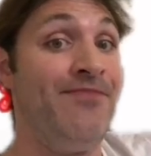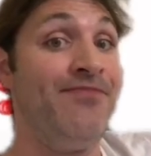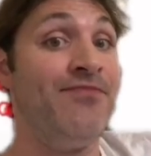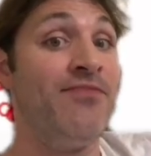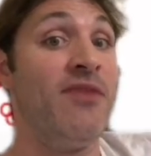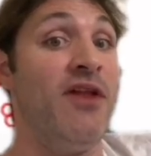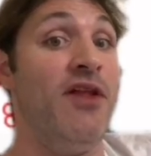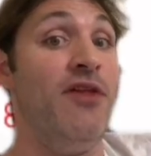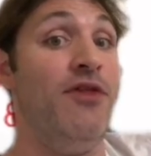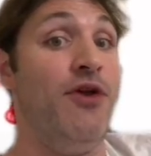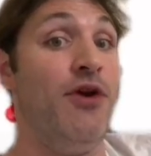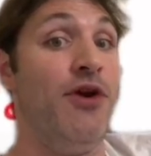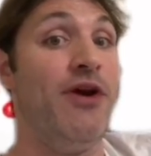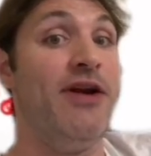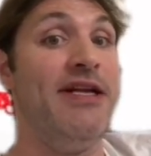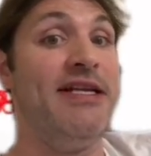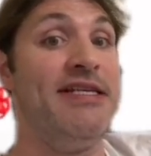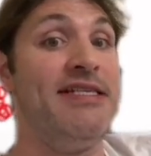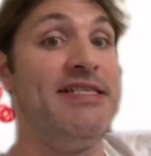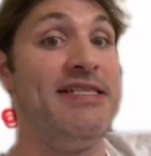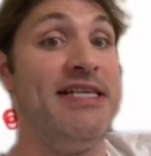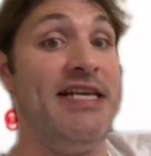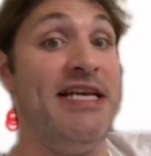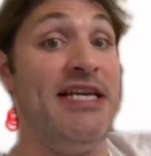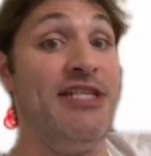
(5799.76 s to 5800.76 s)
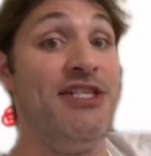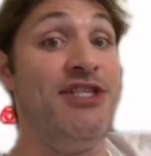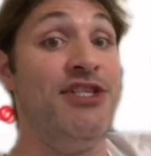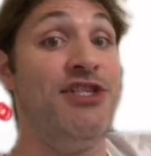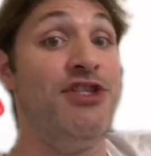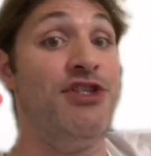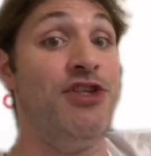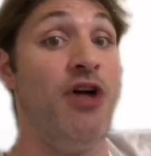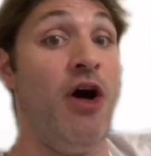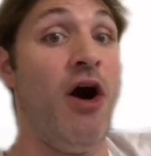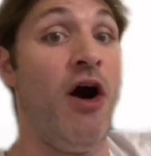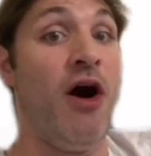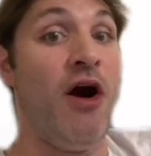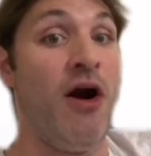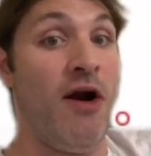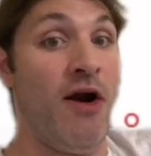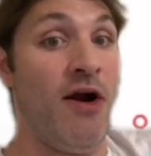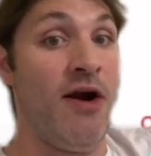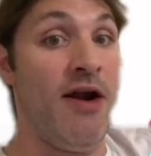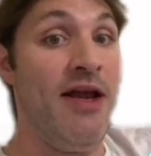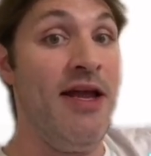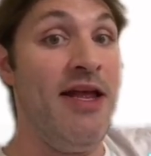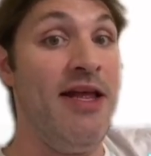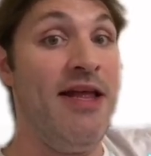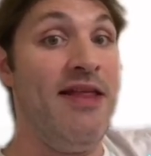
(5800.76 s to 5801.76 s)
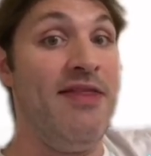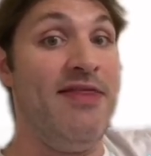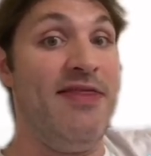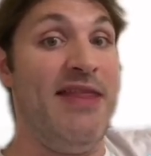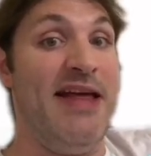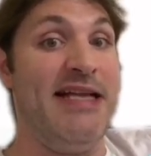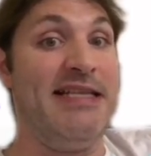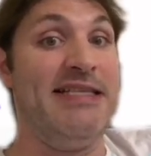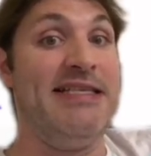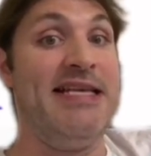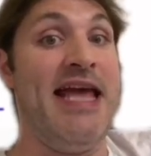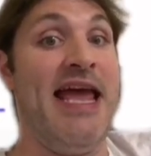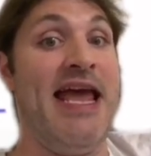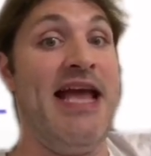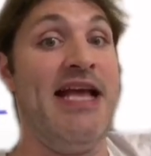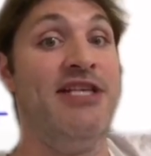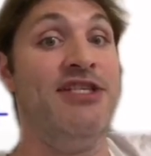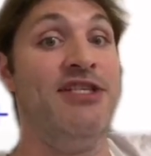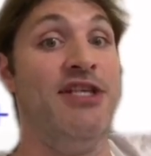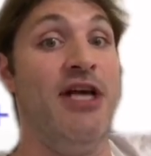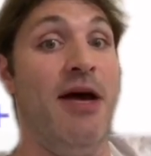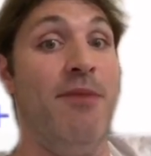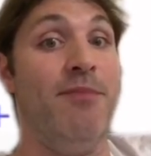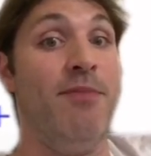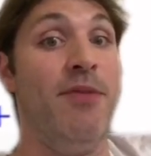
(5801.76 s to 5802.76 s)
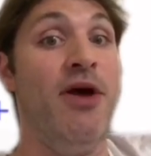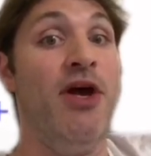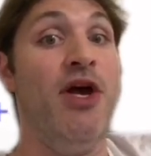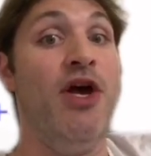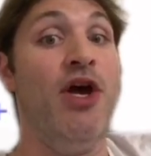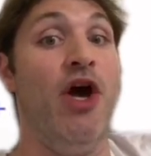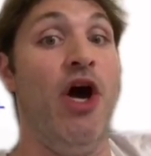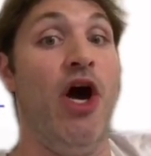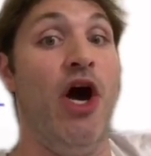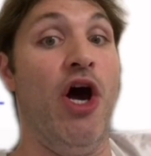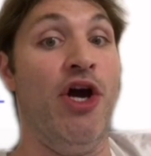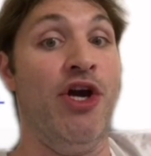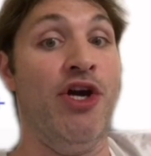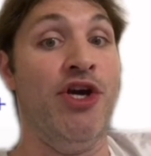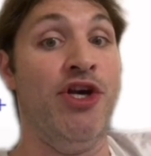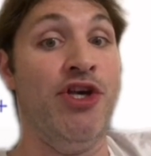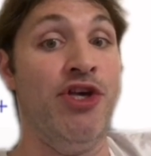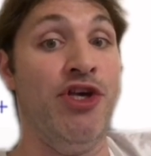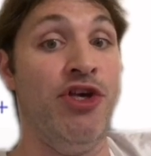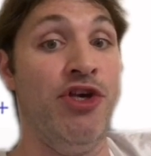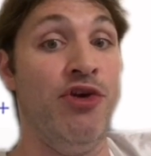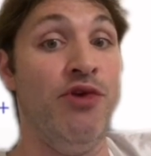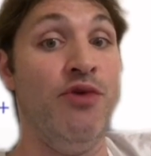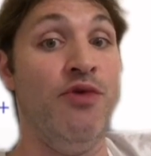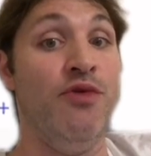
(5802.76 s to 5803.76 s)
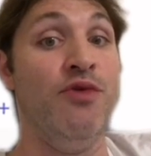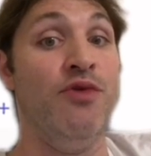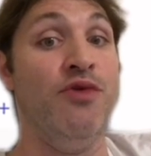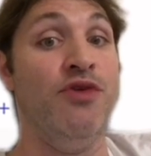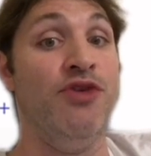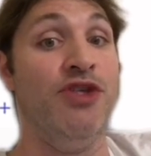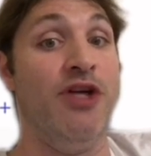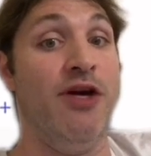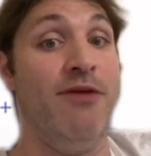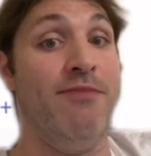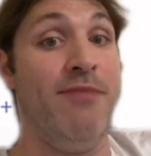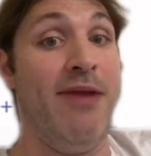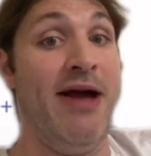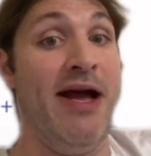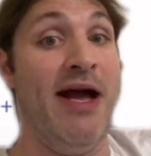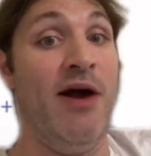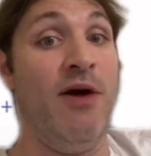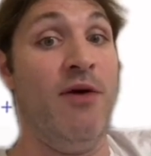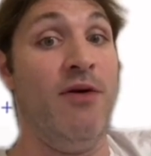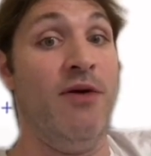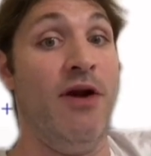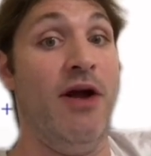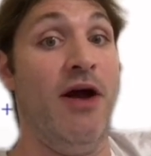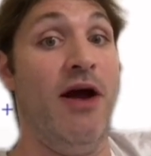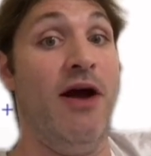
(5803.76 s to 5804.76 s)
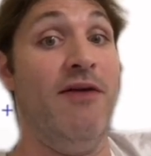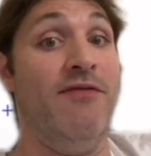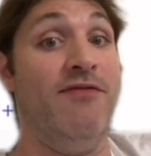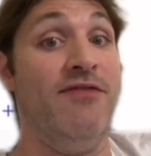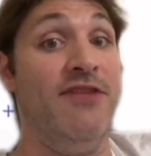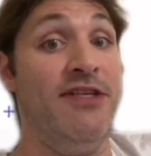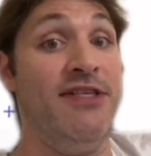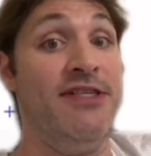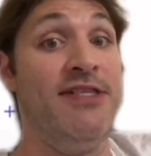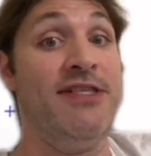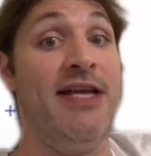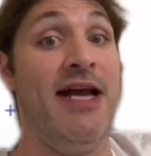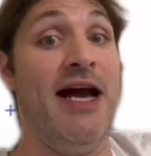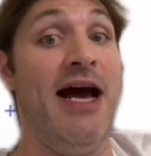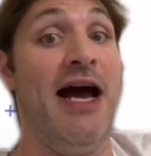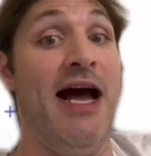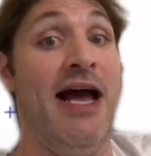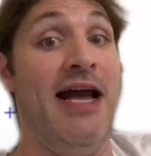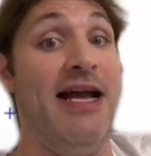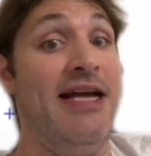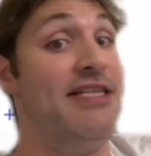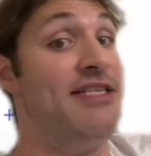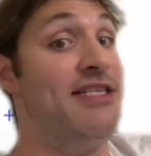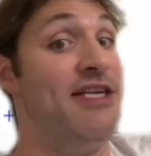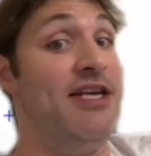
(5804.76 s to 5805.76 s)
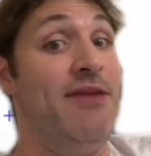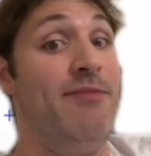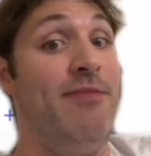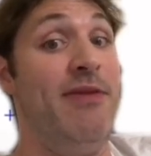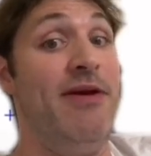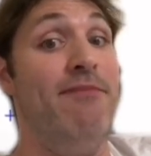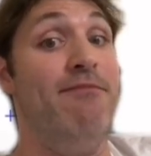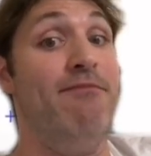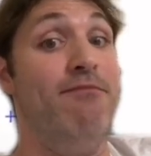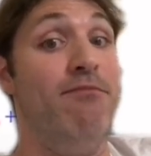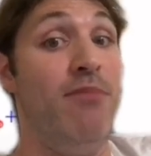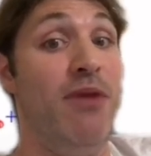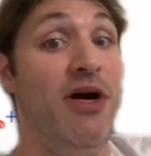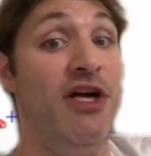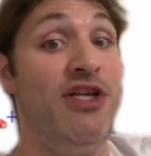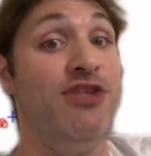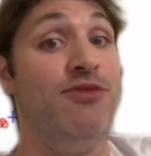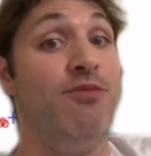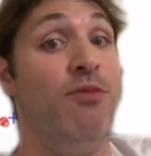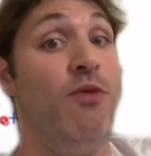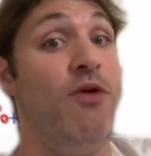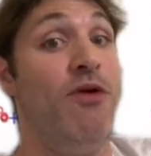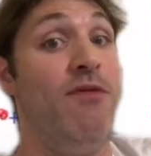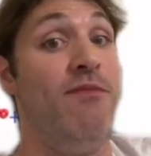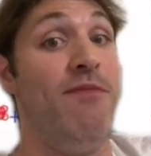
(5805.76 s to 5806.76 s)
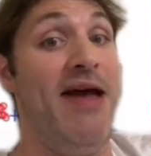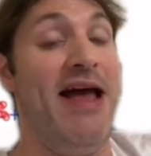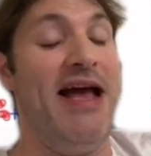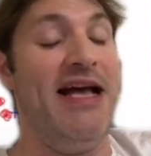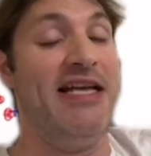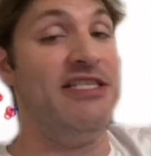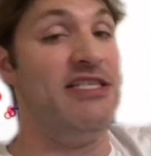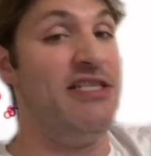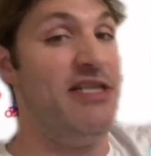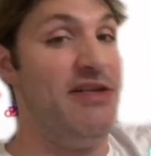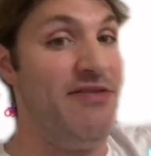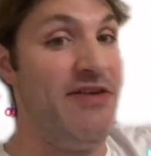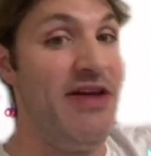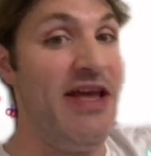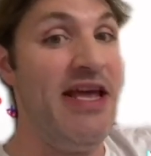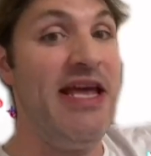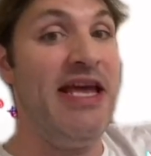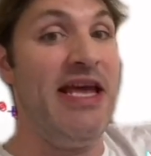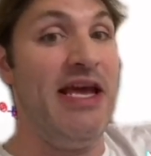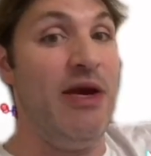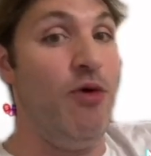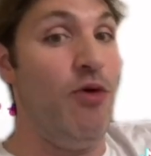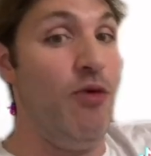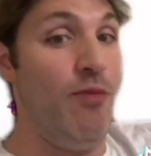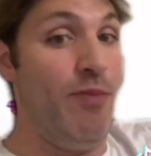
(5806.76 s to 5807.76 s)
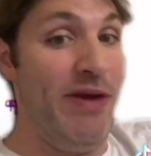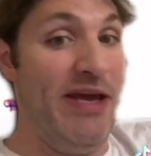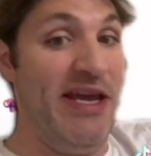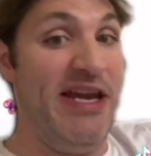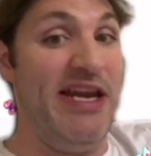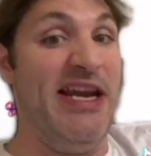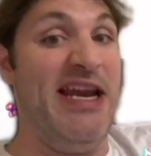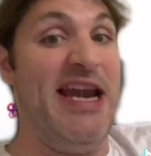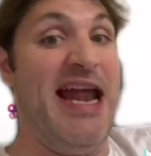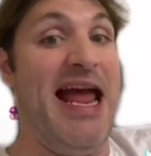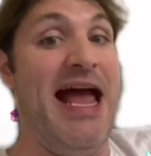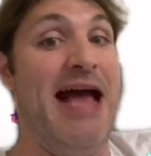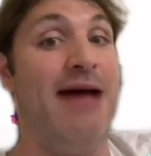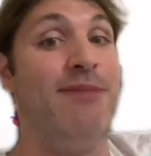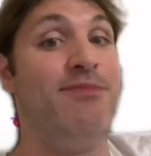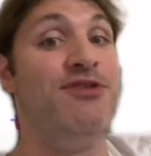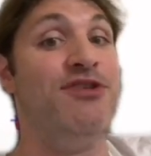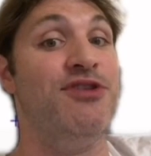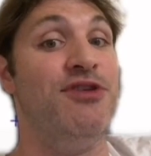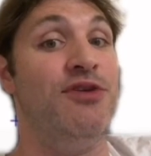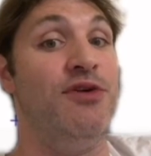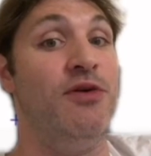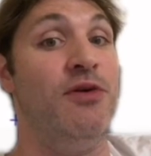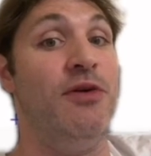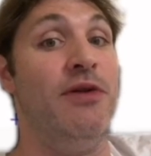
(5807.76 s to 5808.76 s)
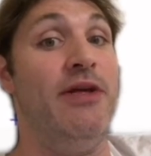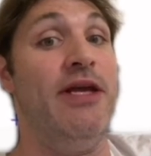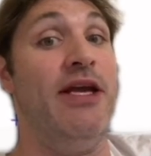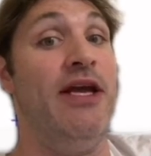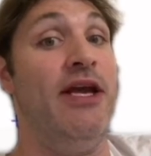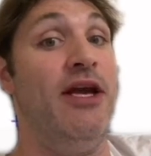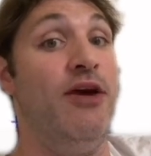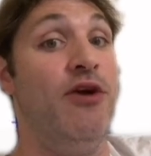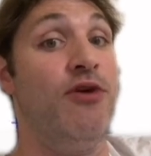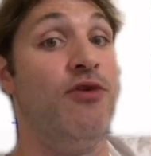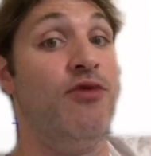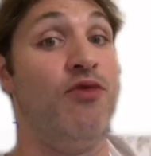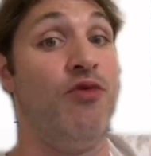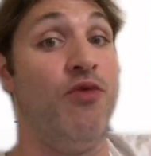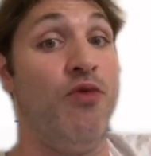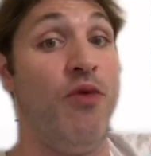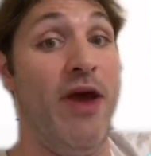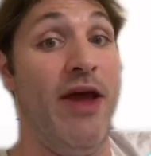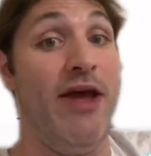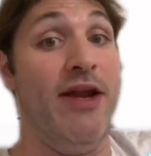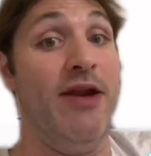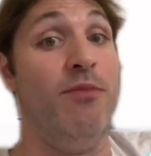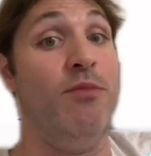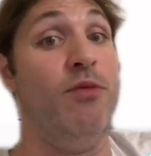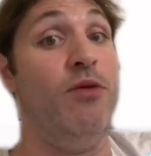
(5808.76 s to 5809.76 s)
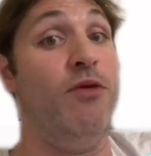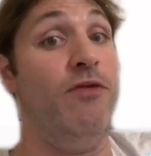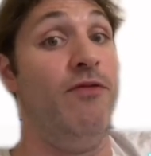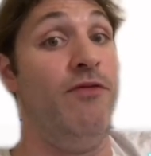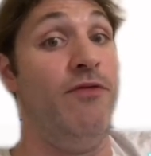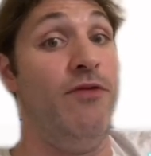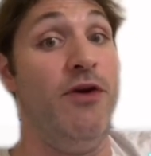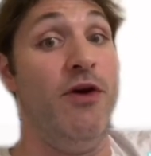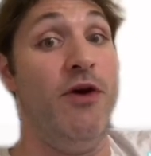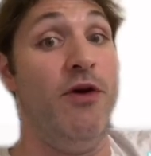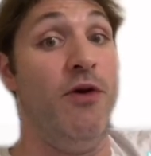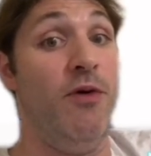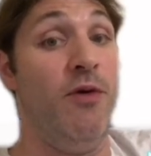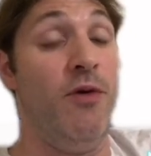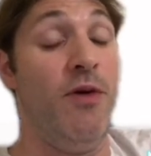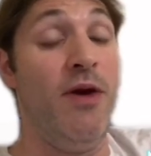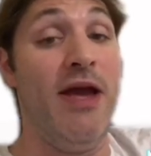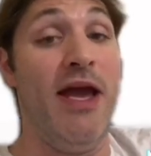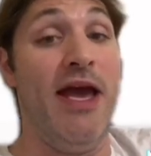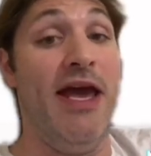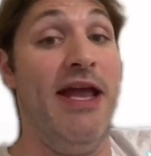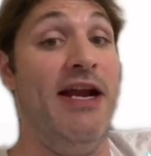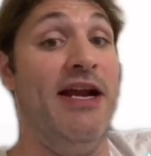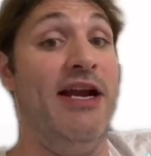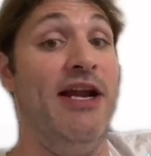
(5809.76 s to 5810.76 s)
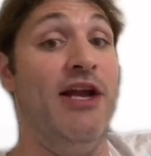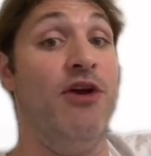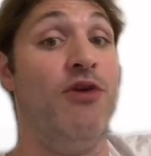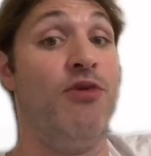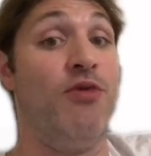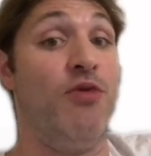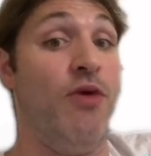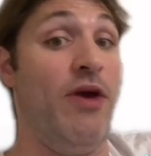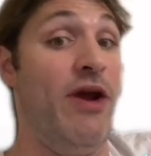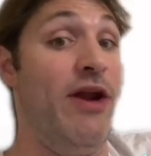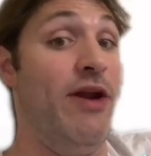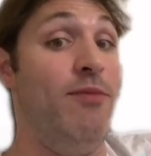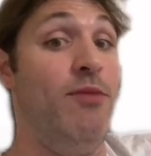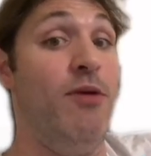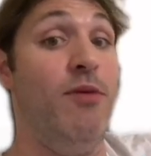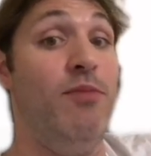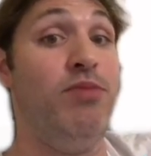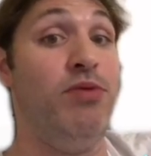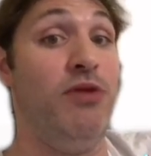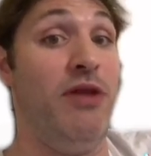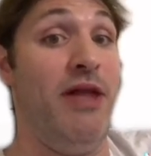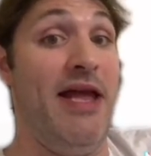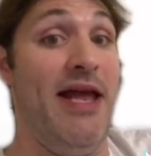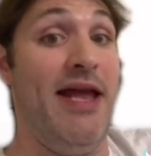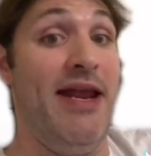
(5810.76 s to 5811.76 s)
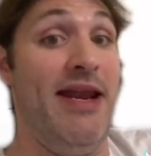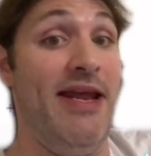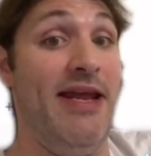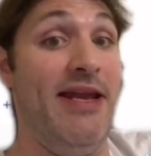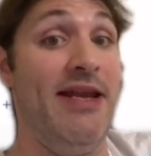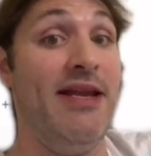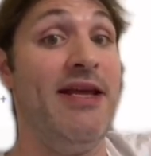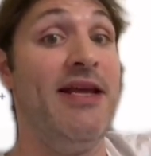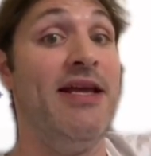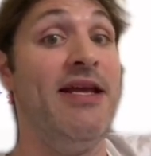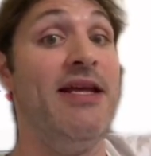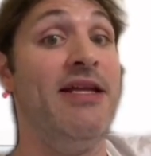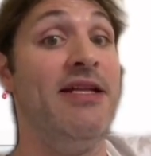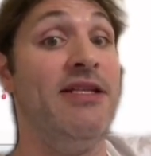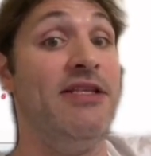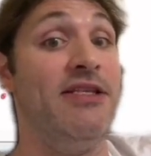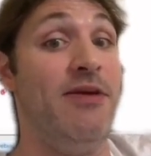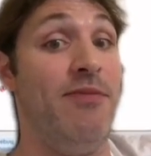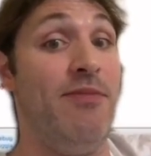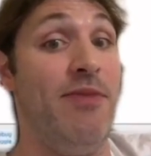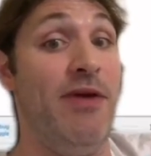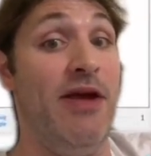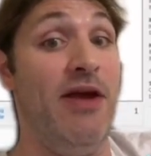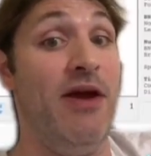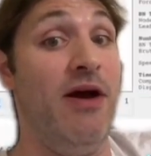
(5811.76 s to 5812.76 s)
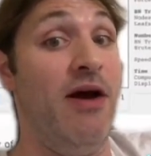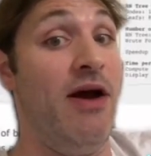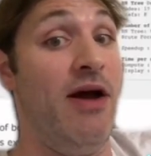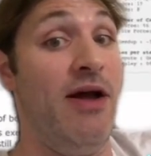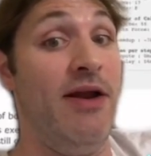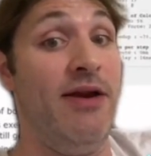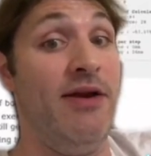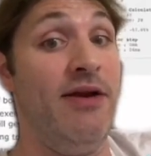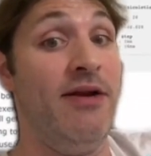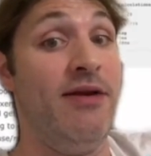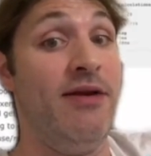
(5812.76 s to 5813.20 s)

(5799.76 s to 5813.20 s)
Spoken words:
they're going to see a star that takes up a huge amount of the sky. It's going to be much more massive. It will be an absolutely incredible view and an incredible planet to be on.